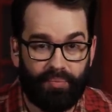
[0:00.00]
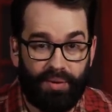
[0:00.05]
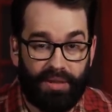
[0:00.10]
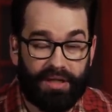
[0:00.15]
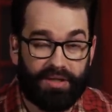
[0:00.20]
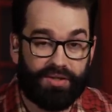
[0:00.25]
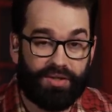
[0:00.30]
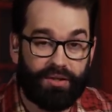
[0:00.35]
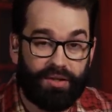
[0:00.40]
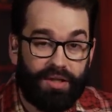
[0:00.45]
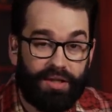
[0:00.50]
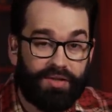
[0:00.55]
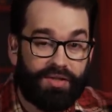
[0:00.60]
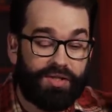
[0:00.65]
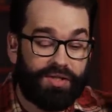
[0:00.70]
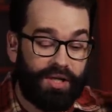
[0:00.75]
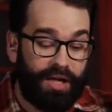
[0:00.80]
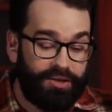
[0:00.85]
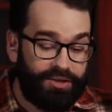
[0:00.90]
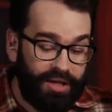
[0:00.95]
because they're in
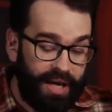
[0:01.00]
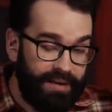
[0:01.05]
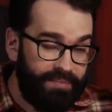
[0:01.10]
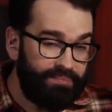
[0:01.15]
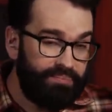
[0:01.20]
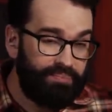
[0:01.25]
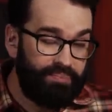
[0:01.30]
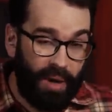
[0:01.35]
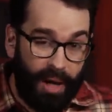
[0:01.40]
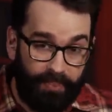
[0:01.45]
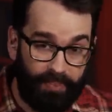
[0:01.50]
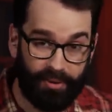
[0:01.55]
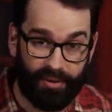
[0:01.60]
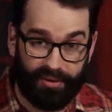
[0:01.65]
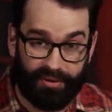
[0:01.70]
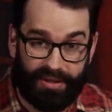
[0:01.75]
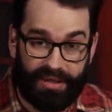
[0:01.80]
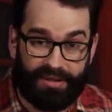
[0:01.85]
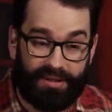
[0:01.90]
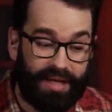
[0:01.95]
such a
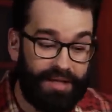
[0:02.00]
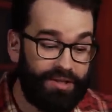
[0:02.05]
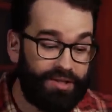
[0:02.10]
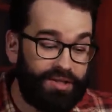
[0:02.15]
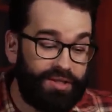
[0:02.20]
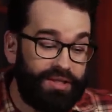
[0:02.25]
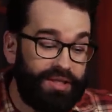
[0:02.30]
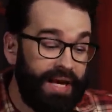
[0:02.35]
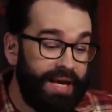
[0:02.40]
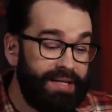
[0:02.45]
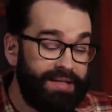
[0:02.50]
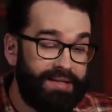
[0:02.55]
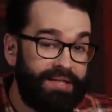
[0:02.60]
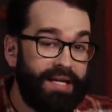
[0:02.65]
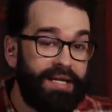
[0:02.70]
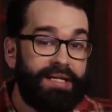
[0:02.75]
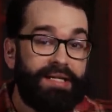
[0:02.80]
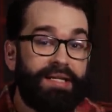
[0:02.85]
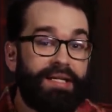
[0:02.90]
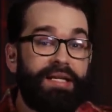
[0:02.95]
bubble that they, they
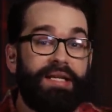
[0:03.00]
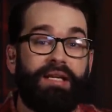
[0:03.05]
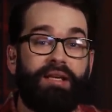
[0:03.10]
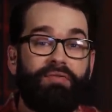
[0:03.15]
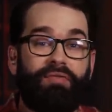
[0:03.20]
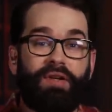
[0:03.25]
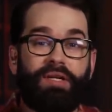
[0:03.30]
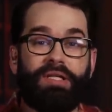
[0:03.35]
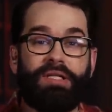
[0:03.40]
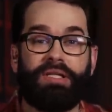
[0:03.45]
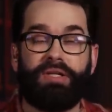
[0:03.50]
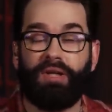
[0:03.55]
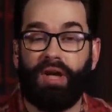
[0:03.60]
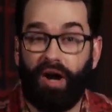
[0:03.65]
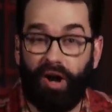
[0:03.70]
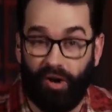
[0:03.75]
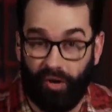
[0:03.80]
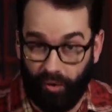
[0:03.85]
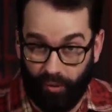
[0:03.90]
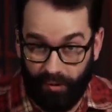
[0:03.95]
didn't even
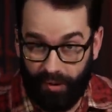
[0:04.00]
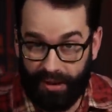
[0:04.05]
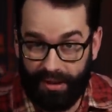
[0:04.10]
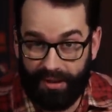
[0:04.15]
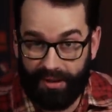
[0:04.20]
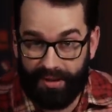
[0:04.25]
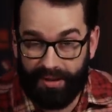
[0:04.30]
know